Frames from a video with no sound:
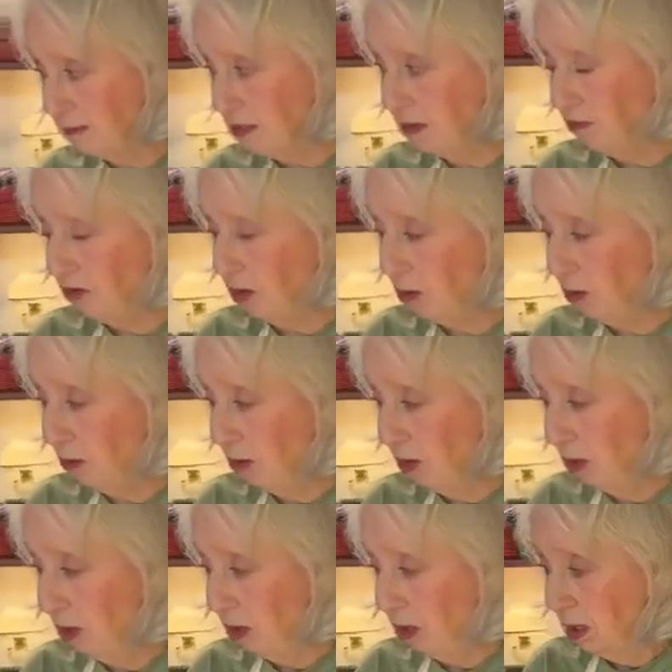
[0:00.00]
if you
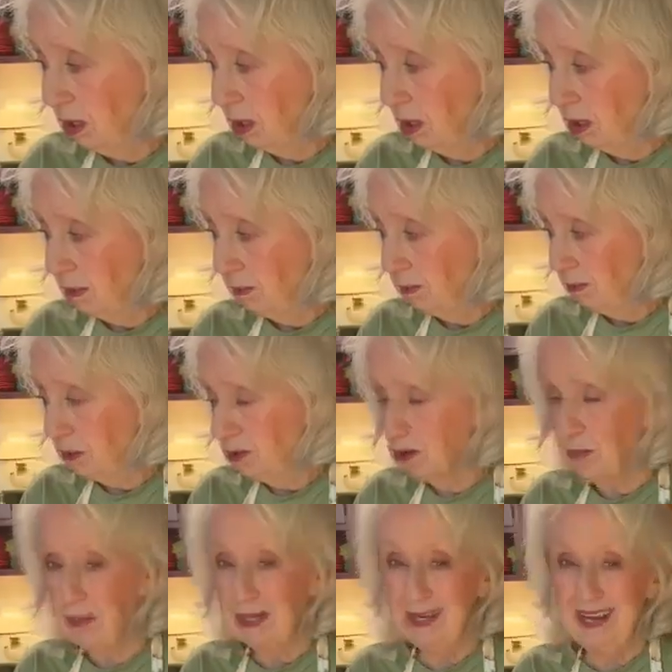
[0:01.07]
put your
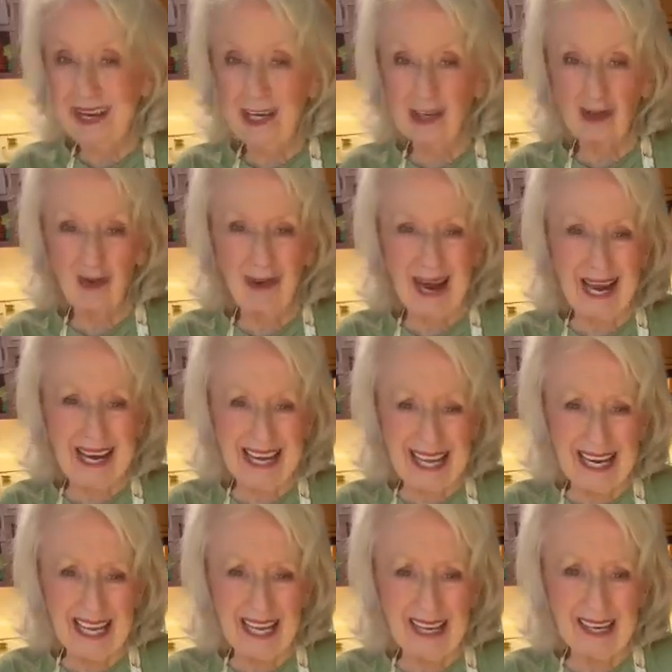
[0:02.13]
potatoes right in
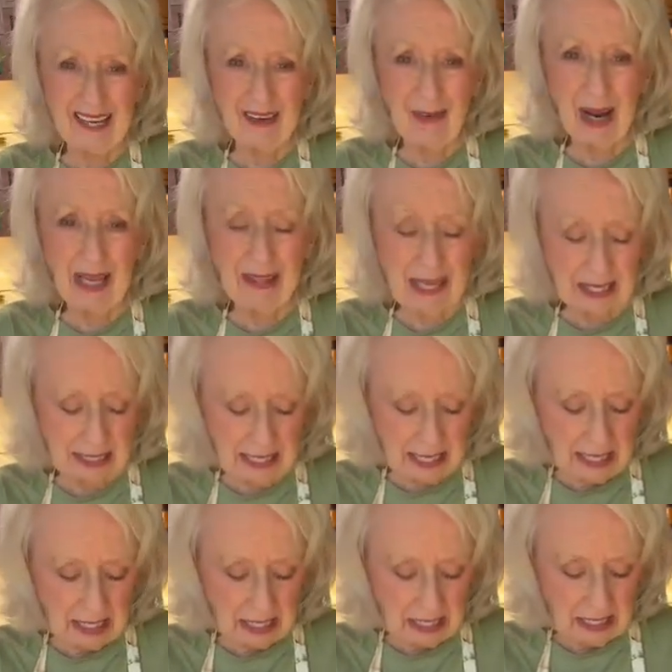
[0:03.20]
it, right that
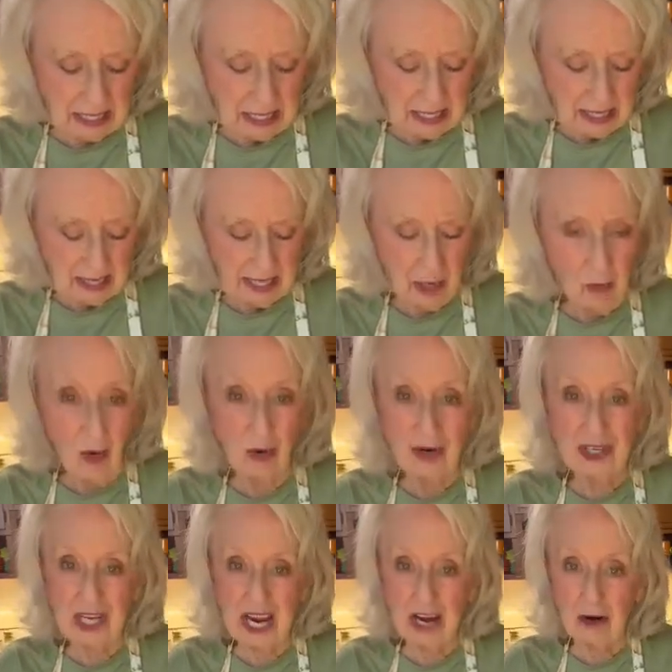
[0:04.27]
second, they want to
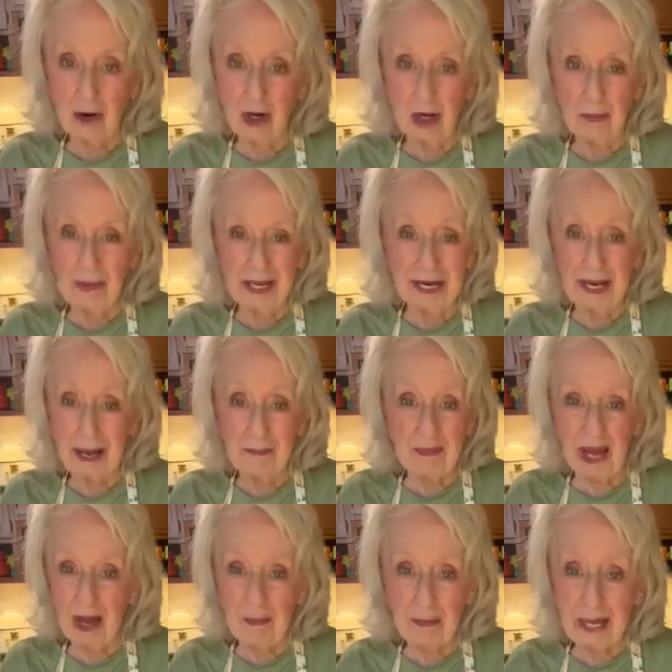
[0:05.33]
tear up. And I'm
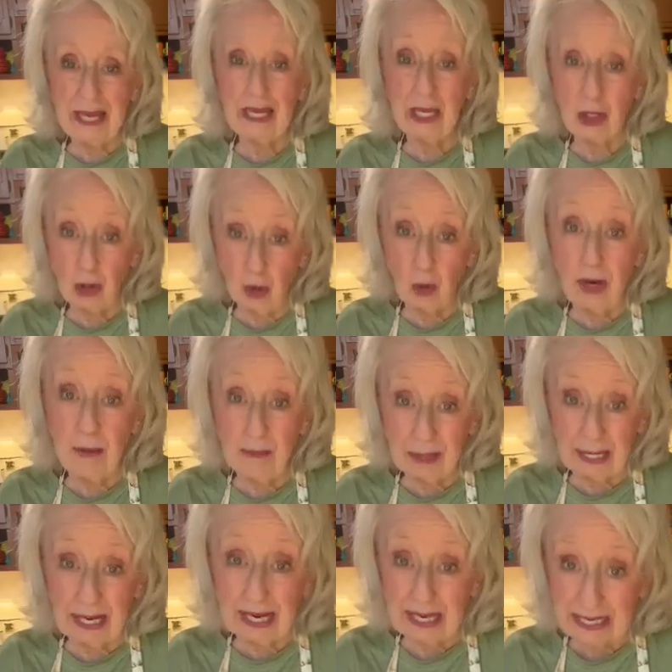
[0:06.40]
not making cream
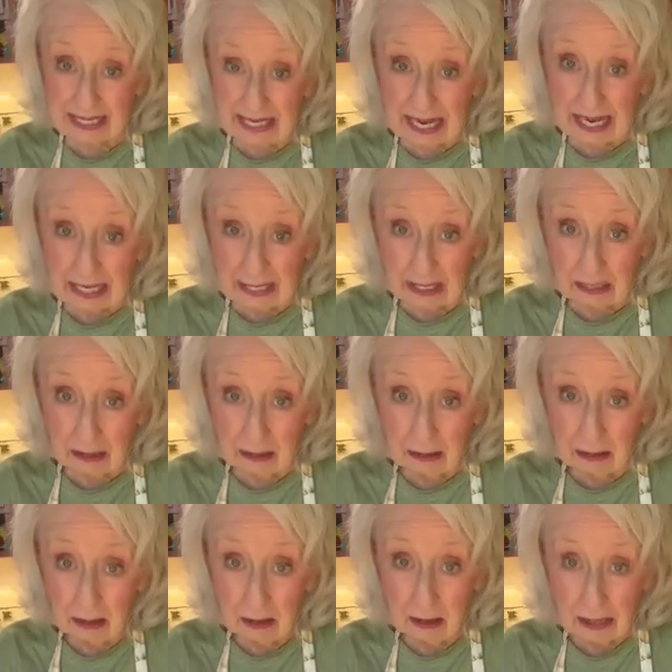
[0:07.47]
potato salad.
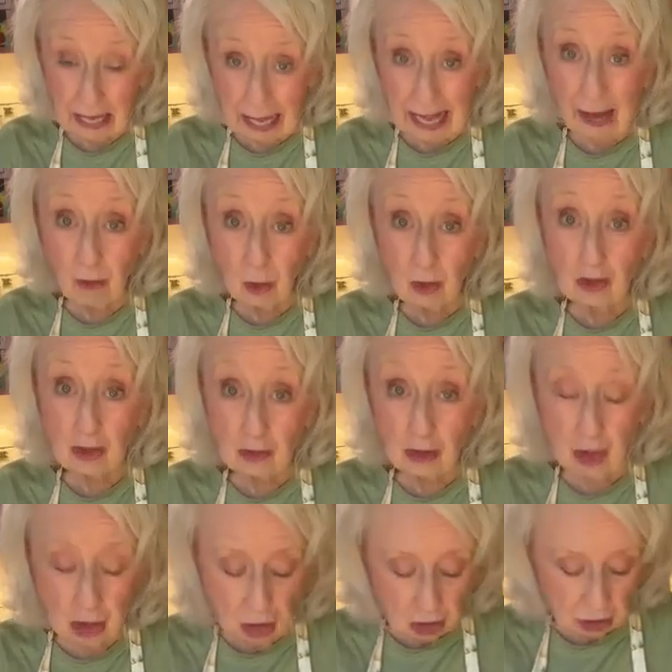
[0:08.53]
I want some
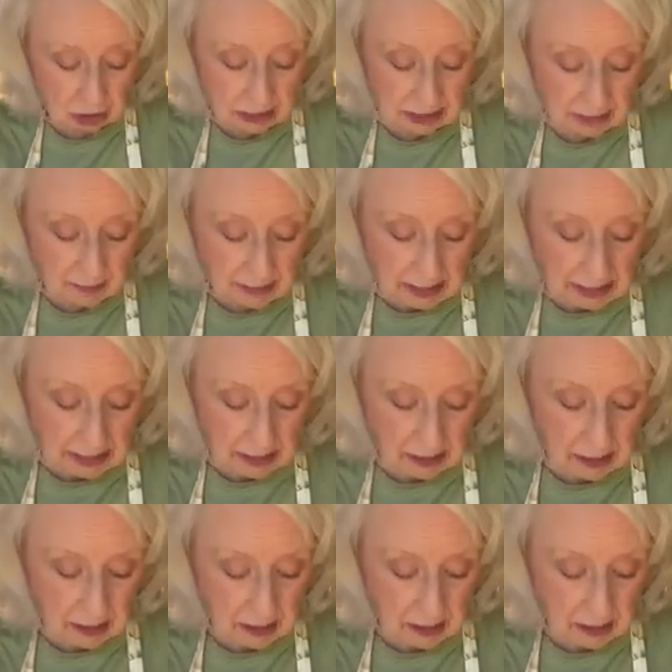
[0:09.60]
chunks in mine.